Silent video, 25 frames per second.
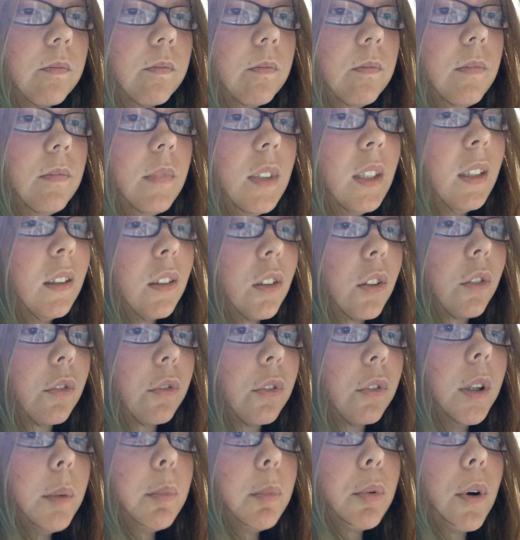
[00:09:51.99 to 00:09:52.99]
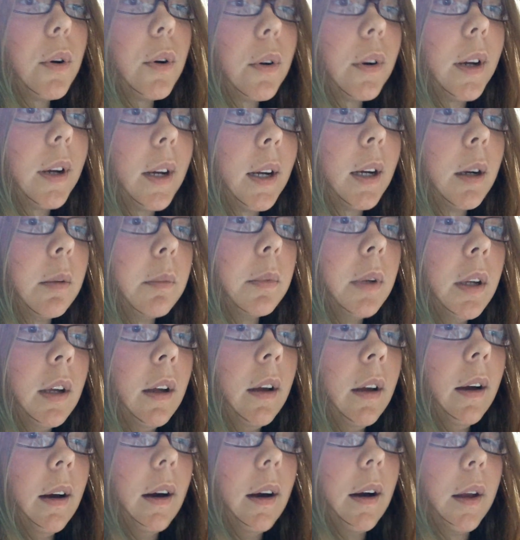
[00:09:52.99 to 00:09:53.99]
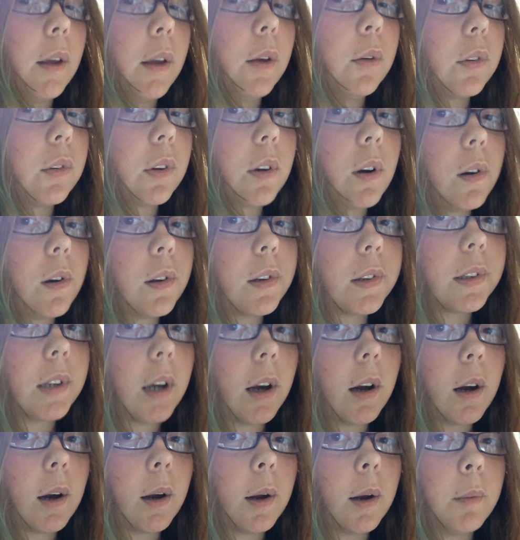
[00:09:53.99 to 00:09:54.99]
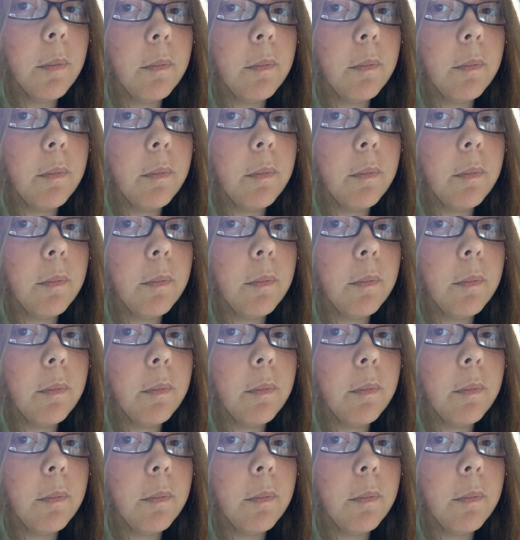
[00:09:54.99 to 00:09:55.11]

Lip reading: It's a free program. I use it all the time.